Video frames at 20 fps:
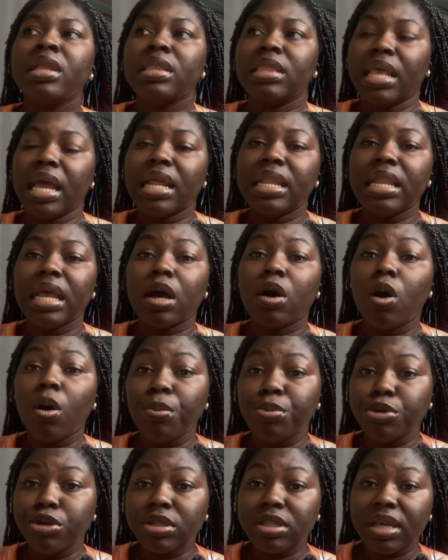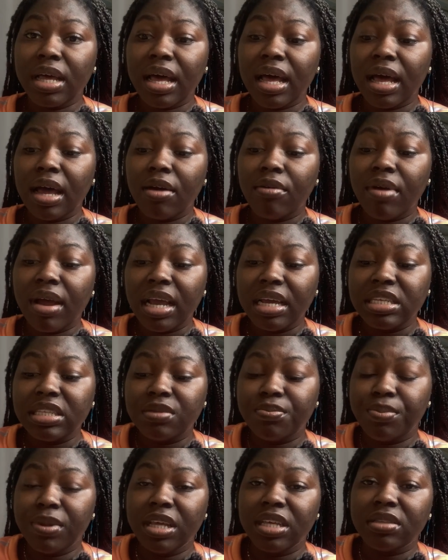Then the
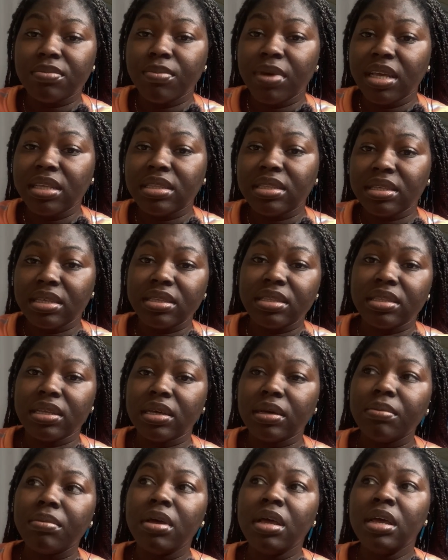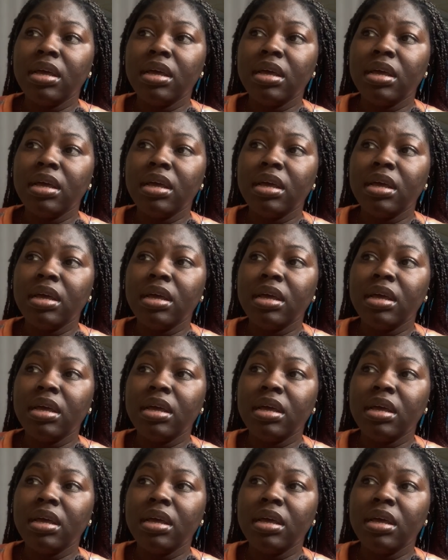computerized placement system,